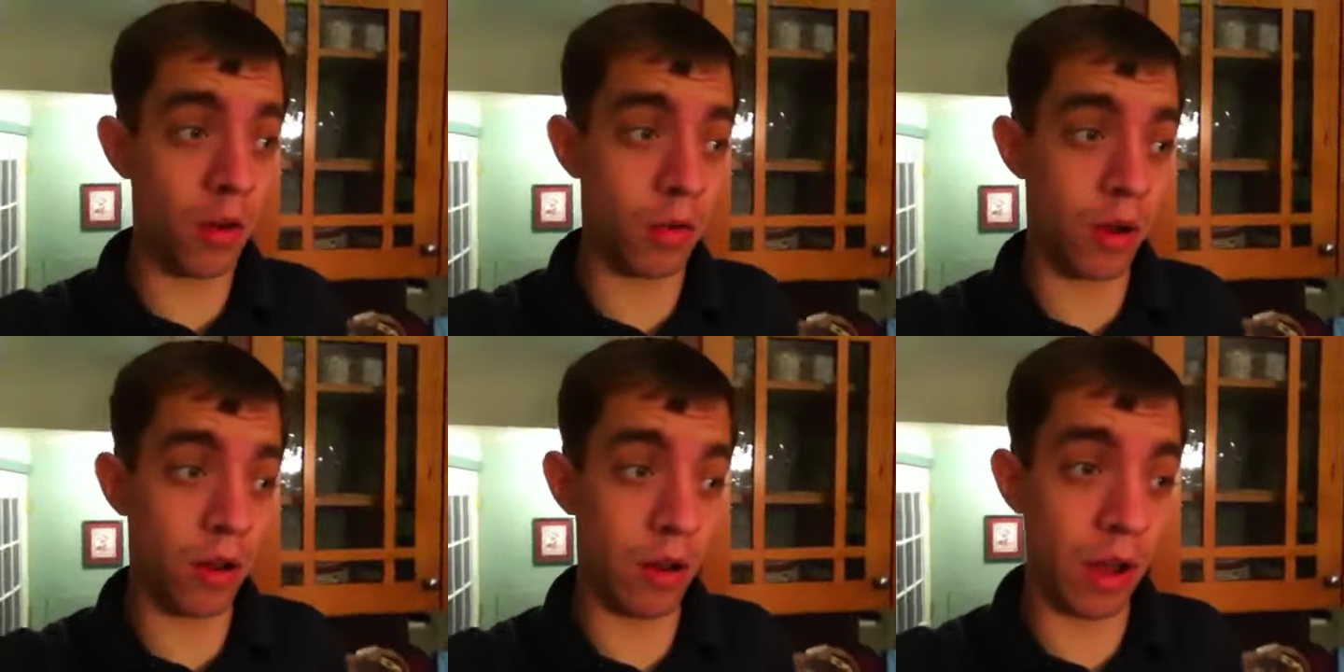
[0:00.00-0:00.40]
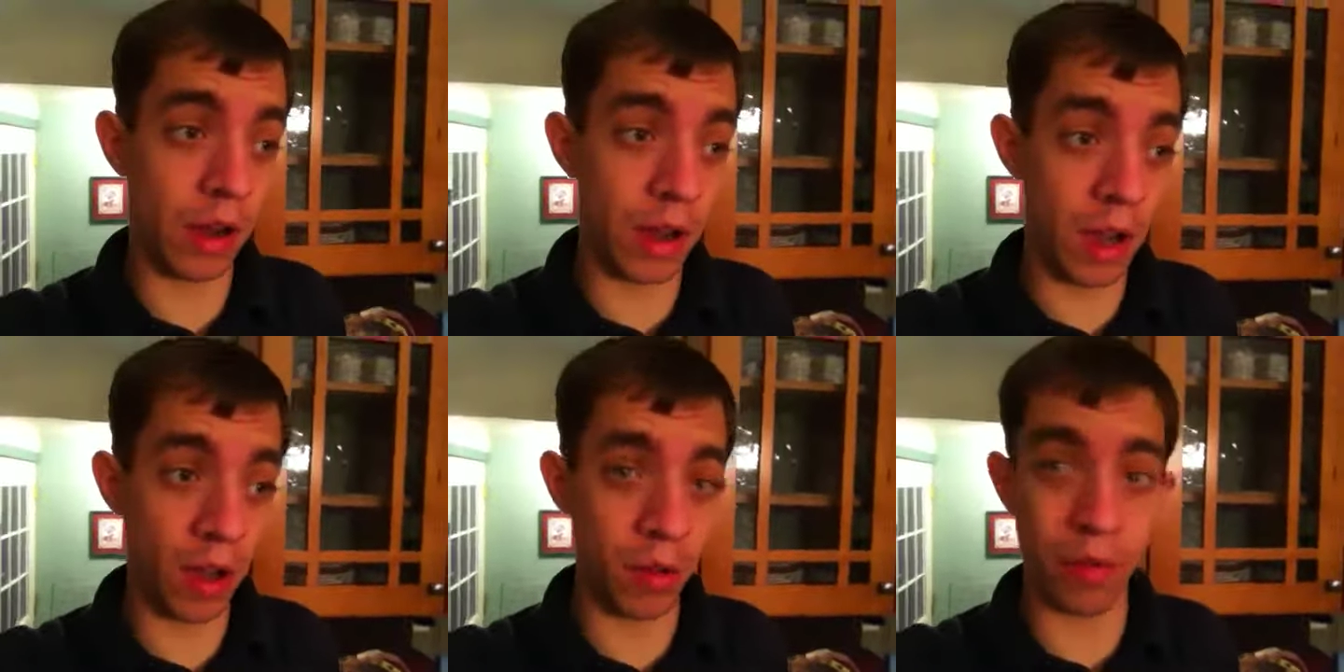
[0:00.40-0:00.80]
Well, I
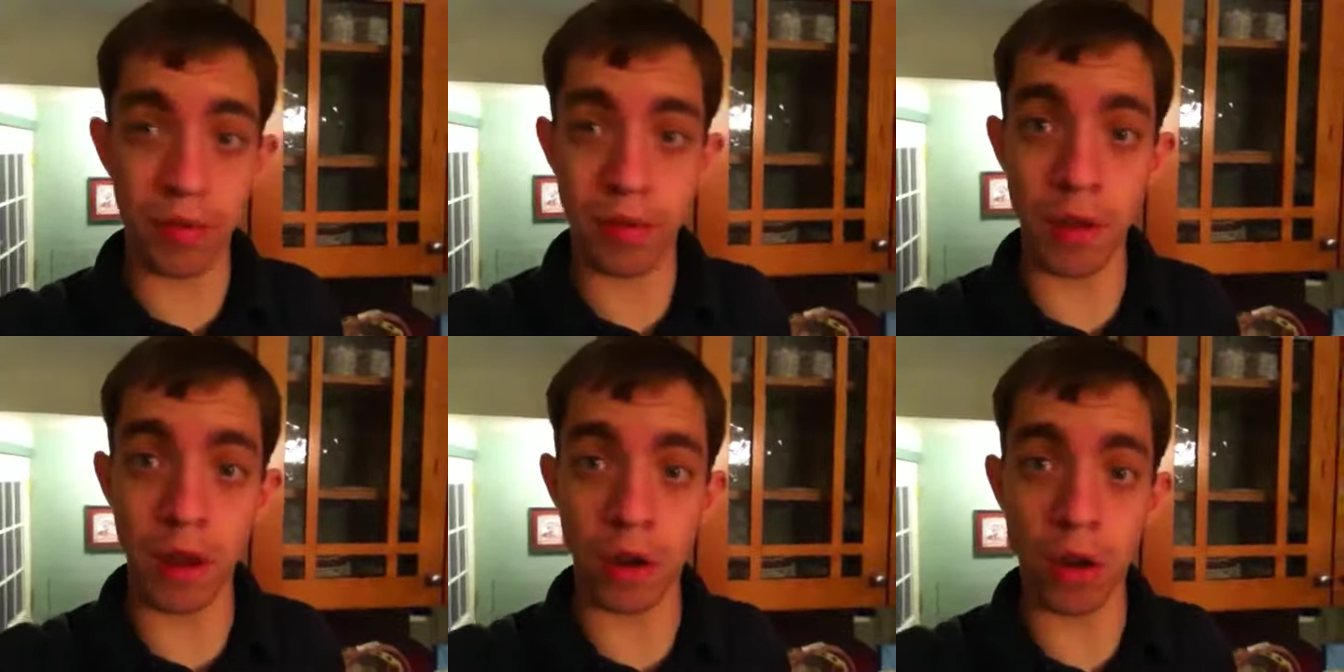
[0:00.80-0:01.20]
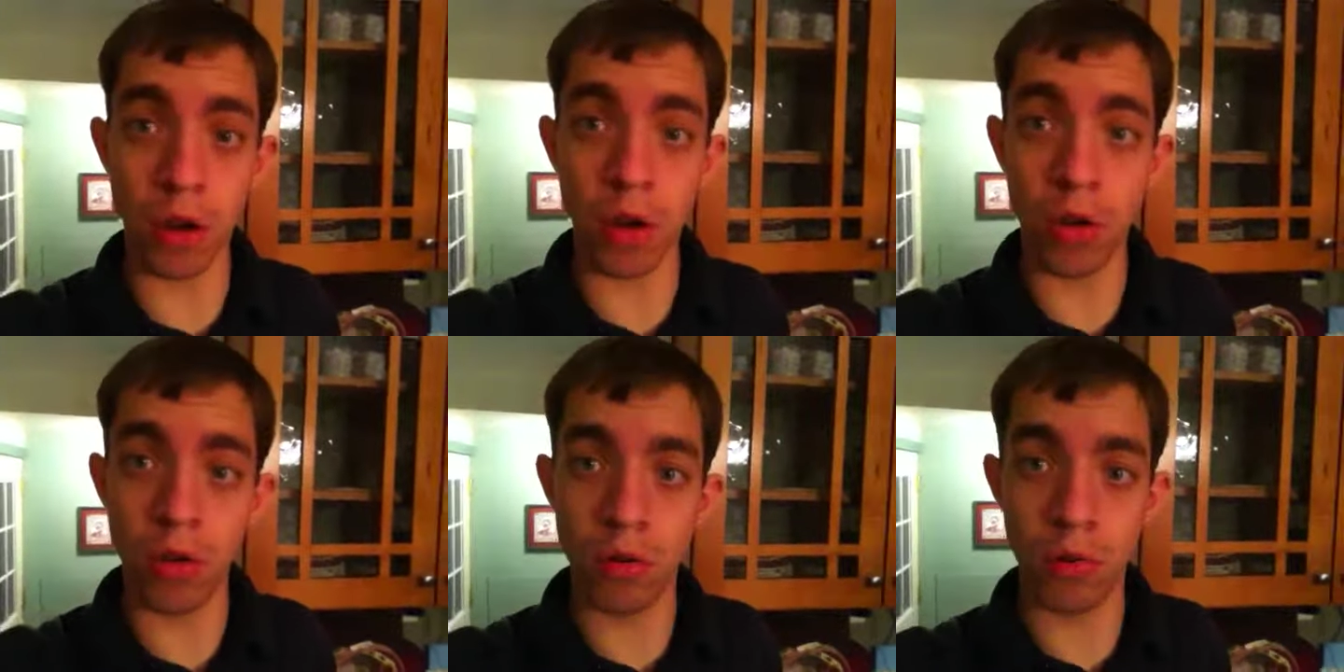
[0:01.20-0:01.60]
got sick
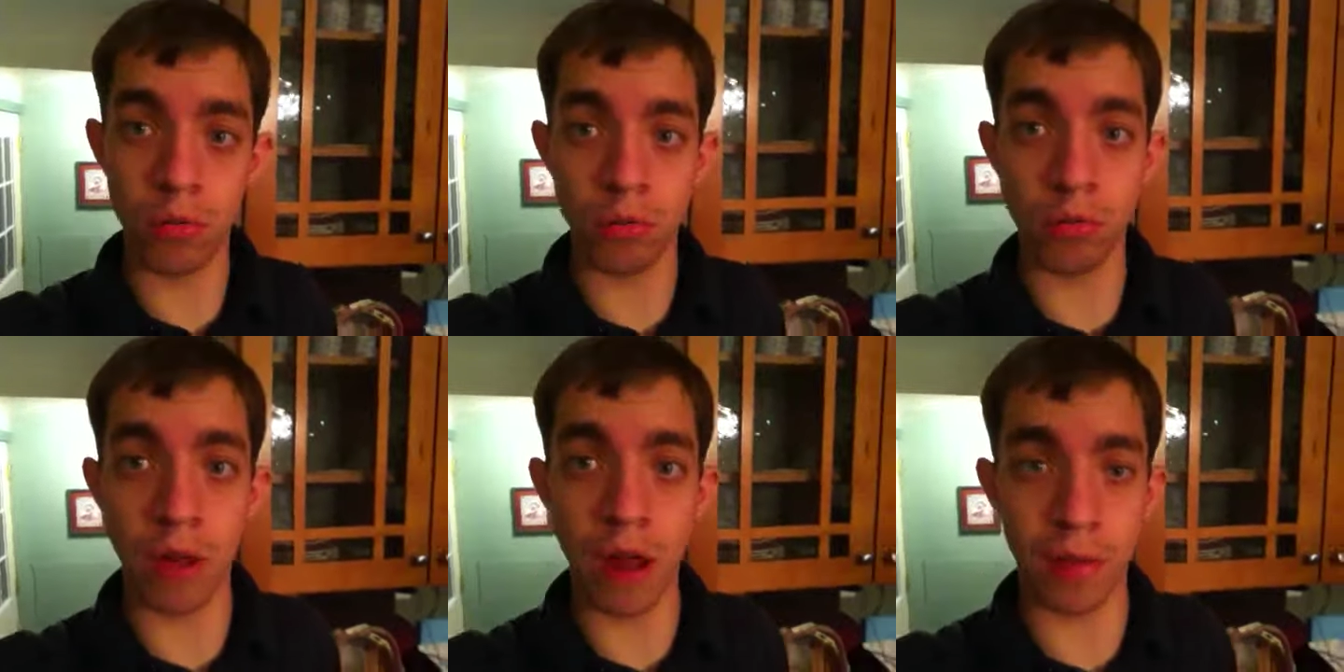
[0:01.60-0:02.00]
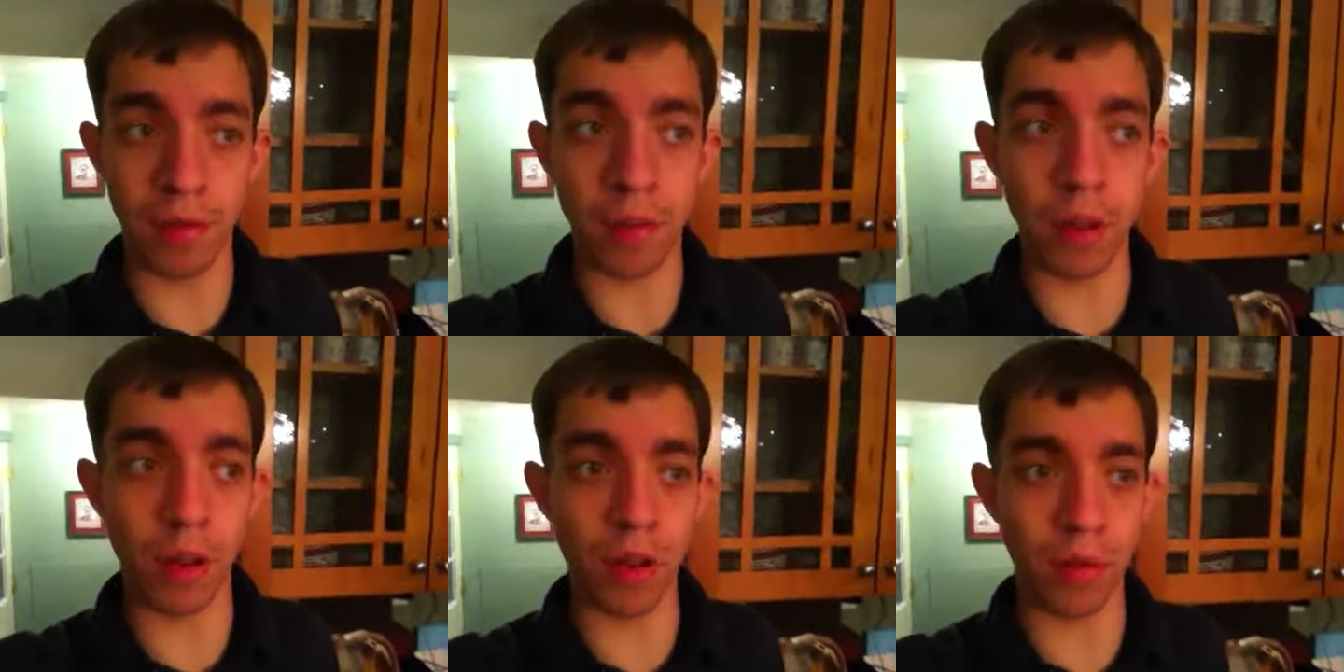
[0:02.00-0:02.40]

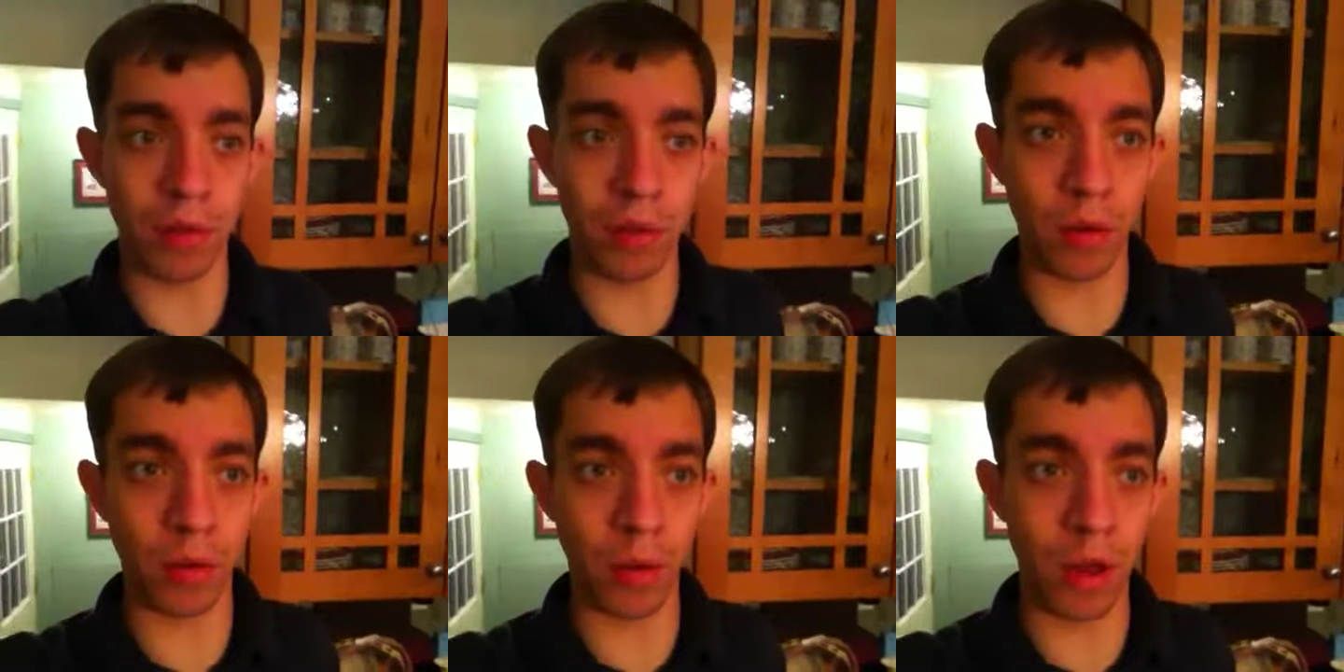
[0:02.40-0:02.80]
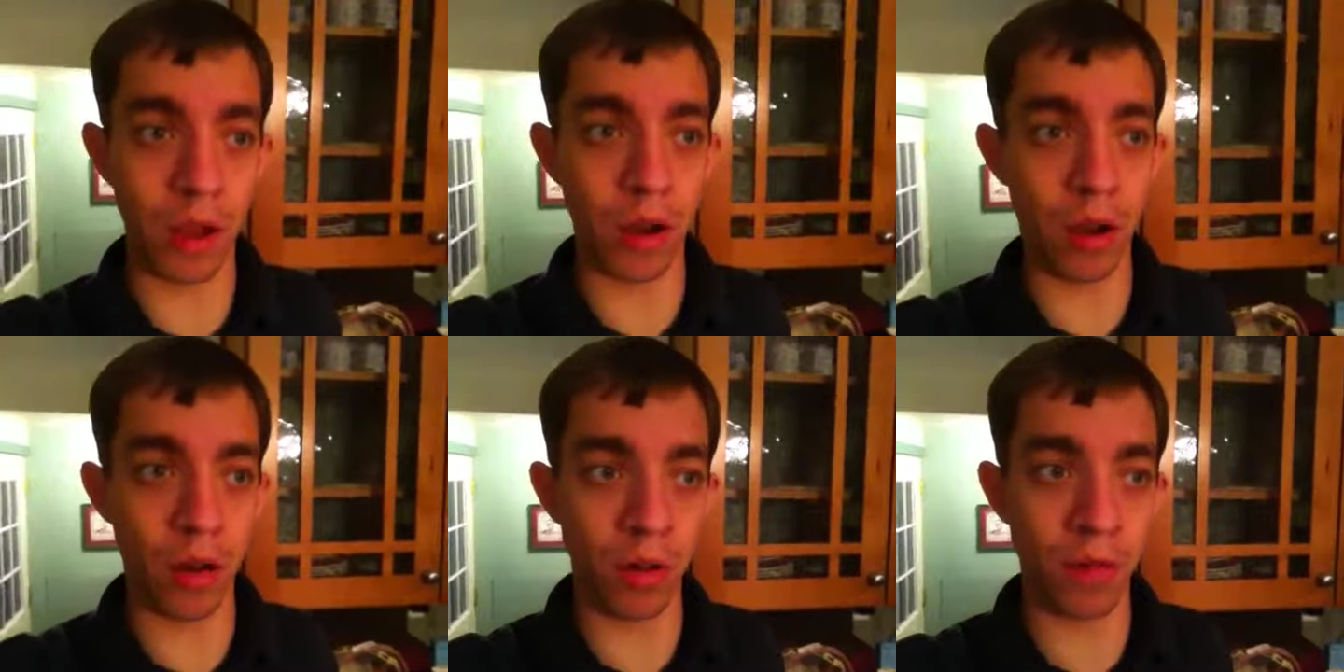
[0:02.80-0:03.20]
last night, so
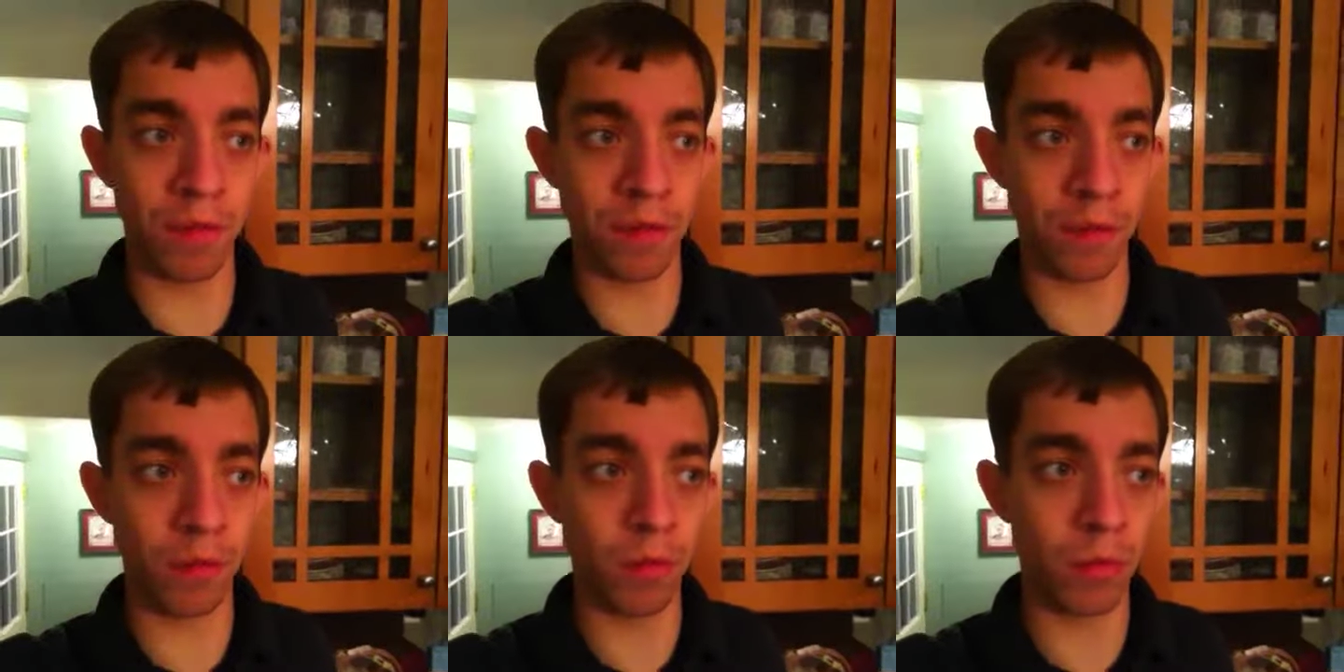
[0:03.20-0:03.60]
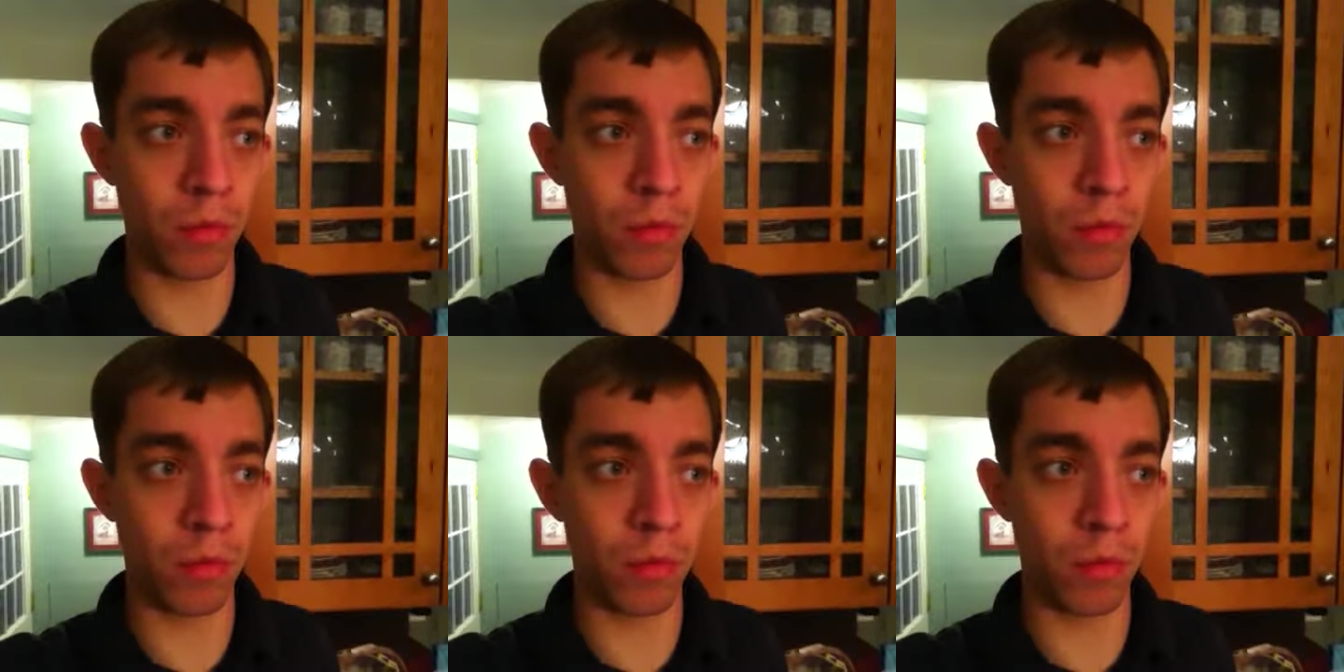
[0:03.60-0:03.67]
like all of